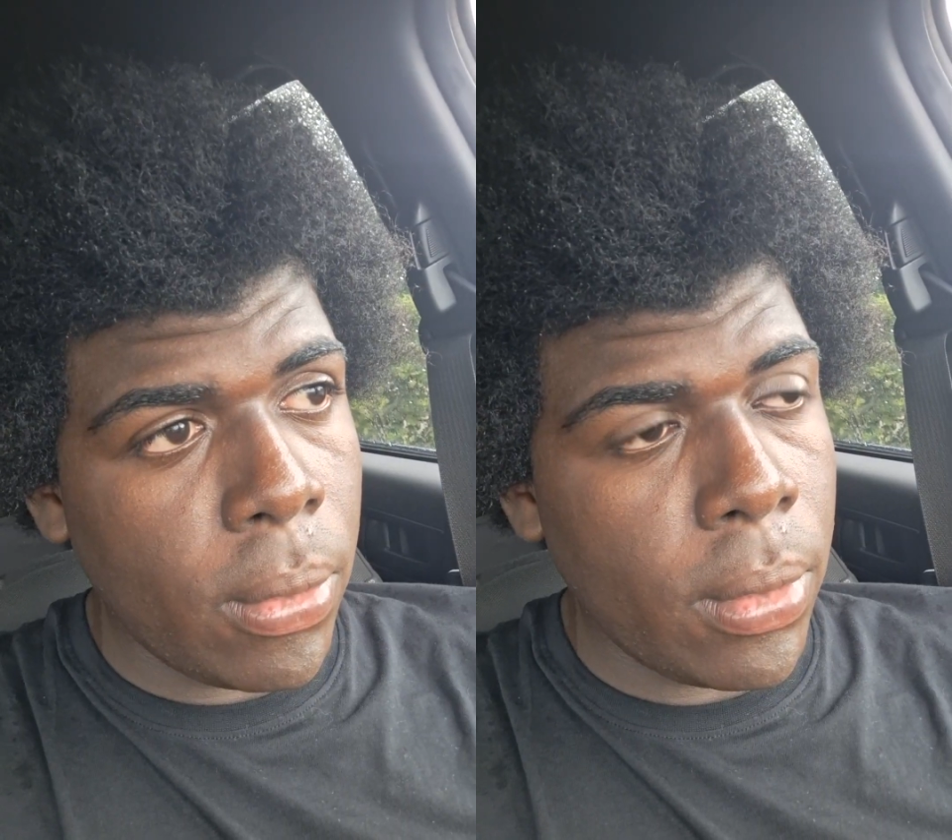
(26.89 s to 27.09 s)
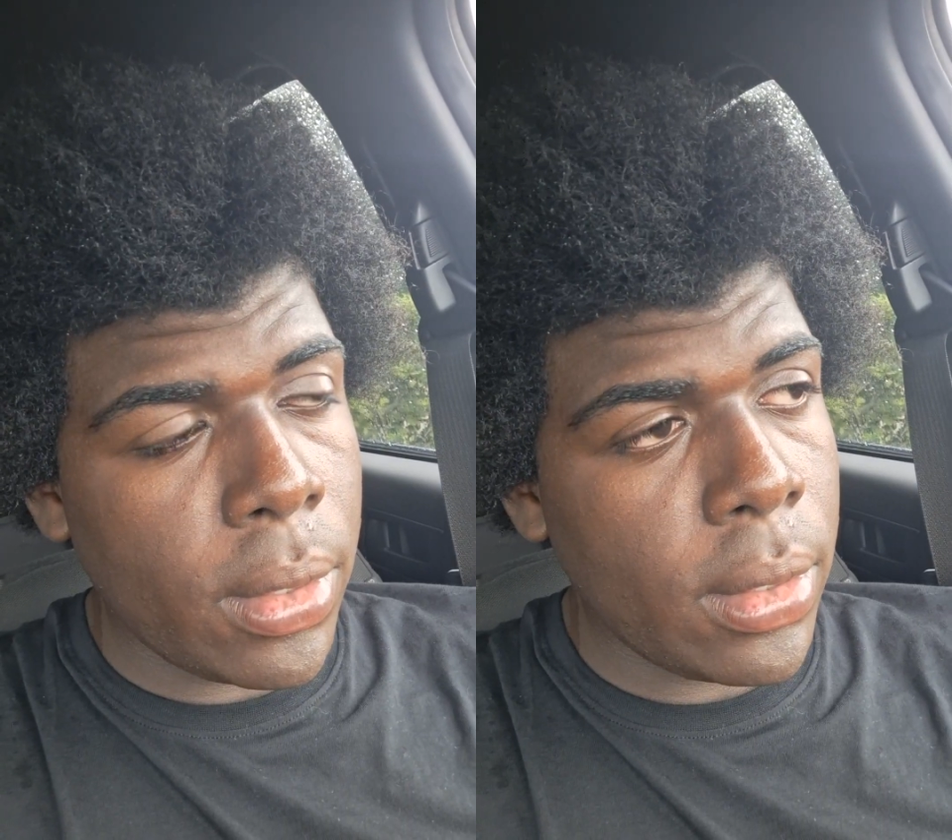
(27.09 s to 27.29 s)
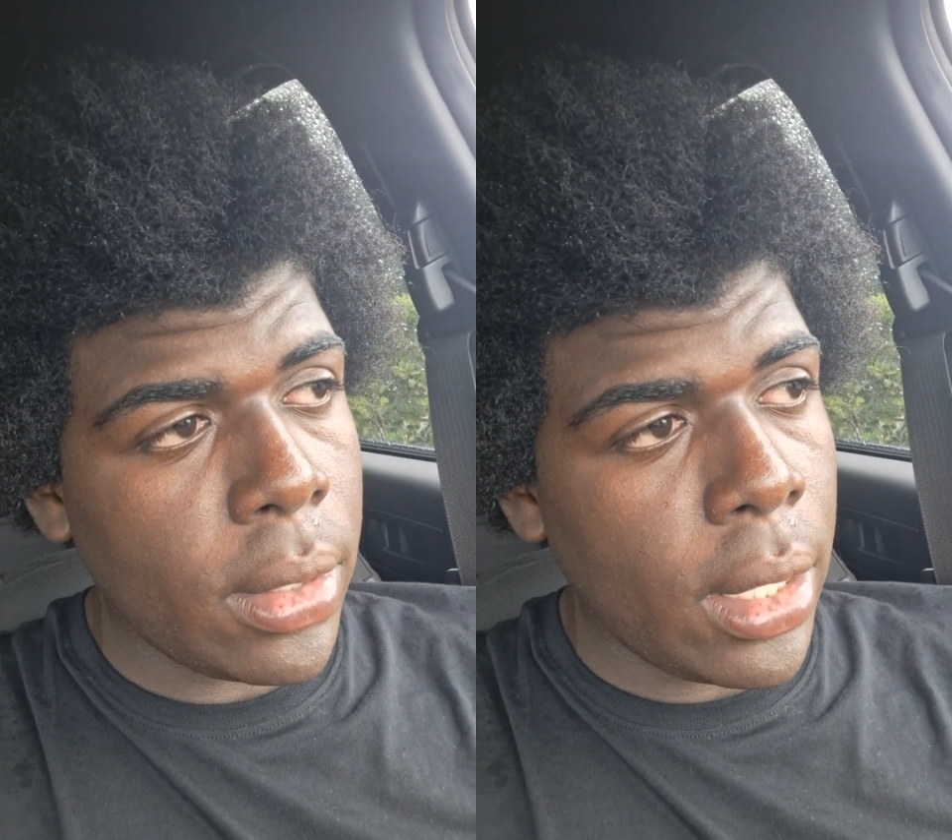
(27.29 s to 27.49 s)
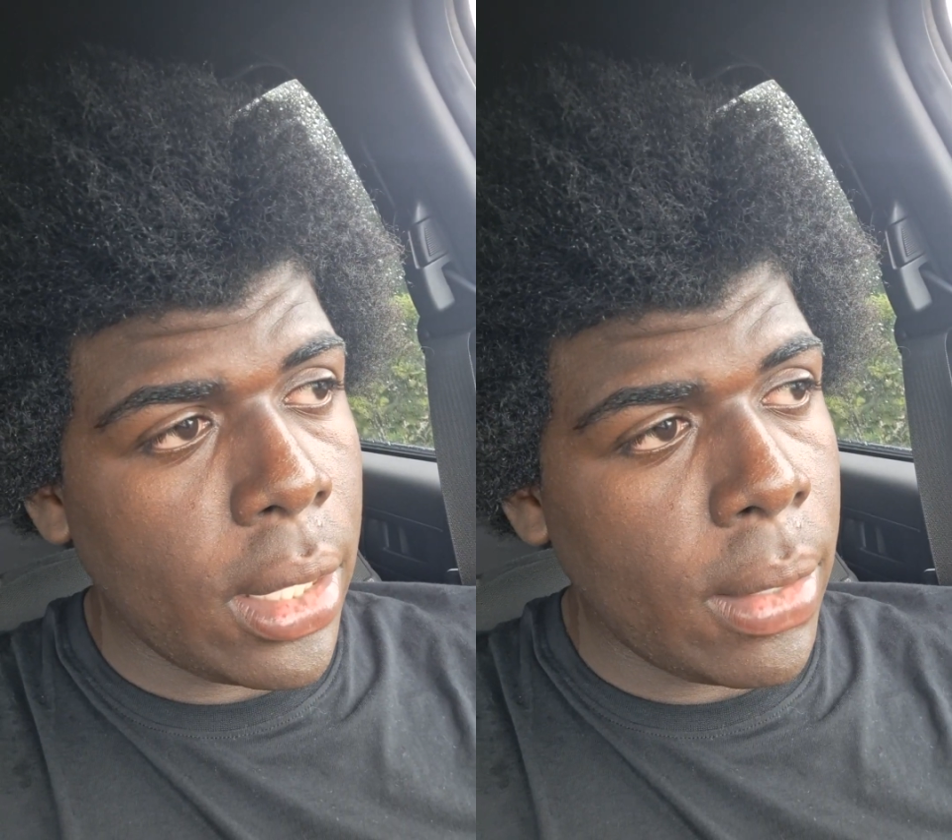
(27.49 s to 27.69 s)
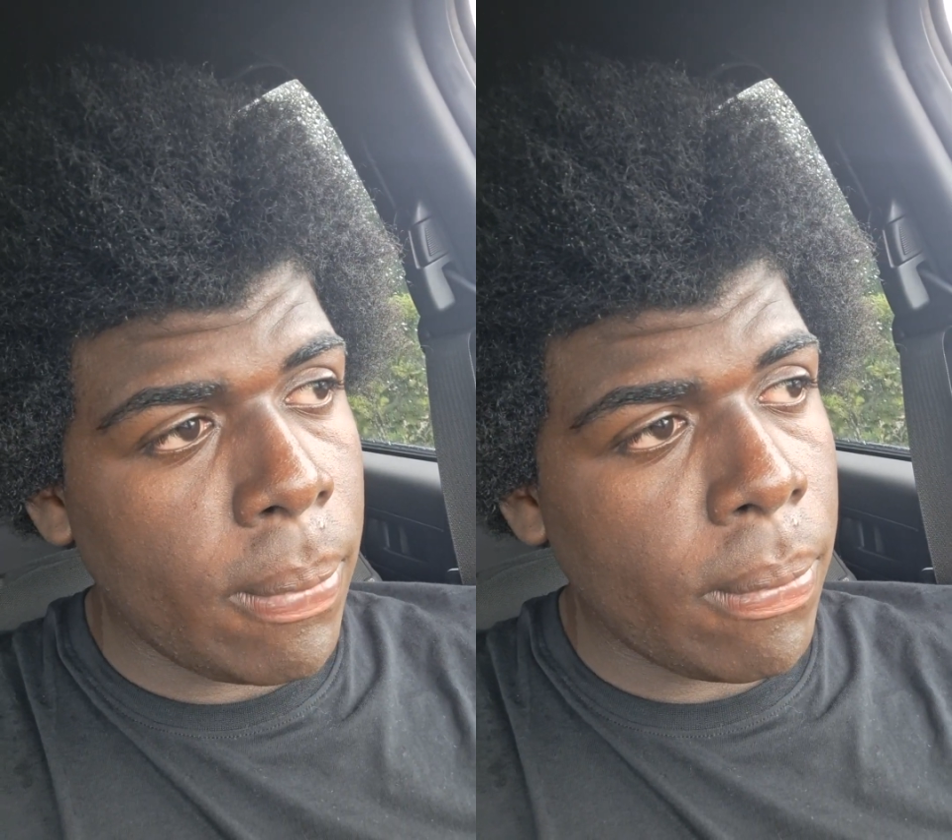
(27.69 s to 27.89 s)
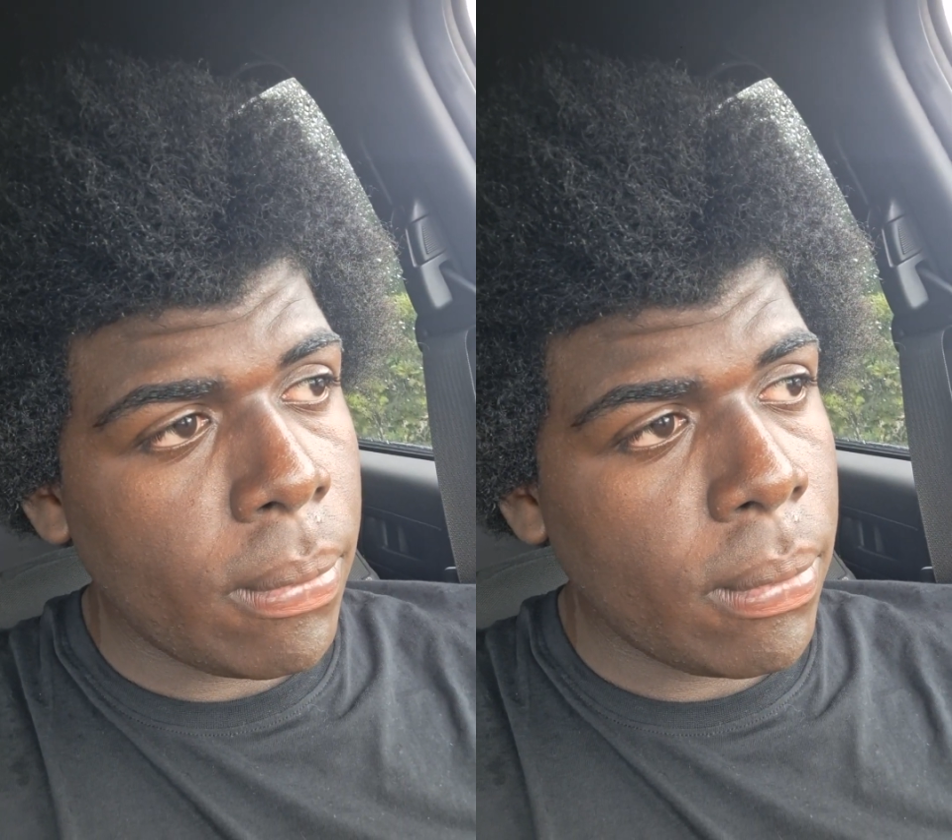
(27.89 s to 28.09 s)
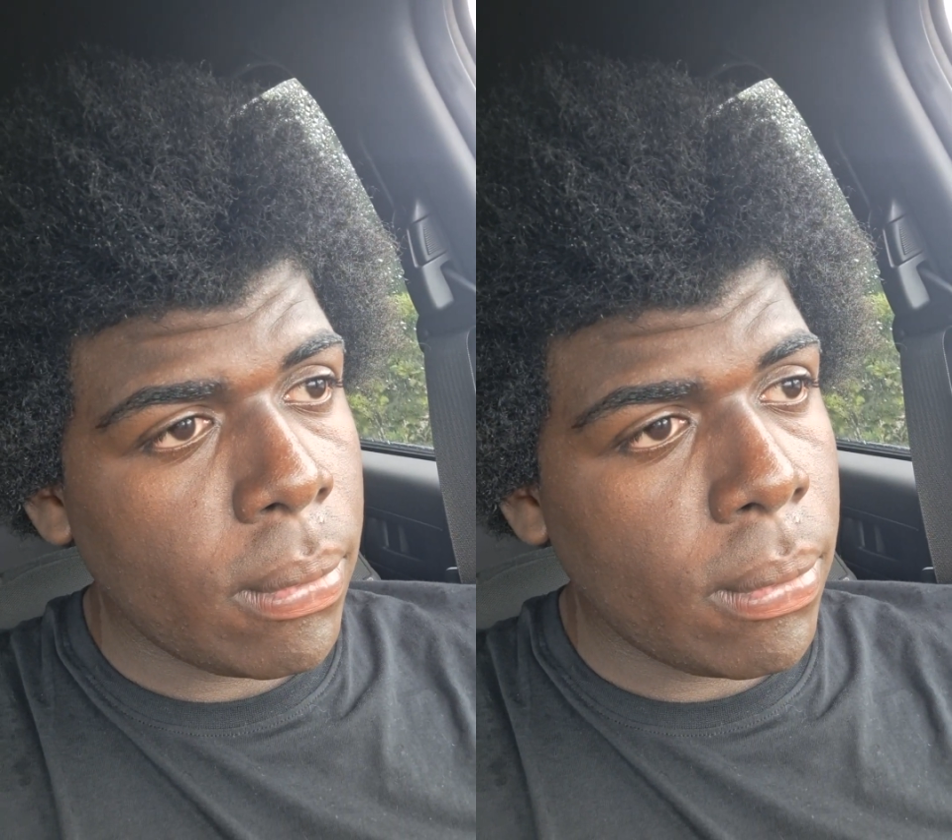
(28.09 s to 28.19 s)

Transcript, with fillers: on um,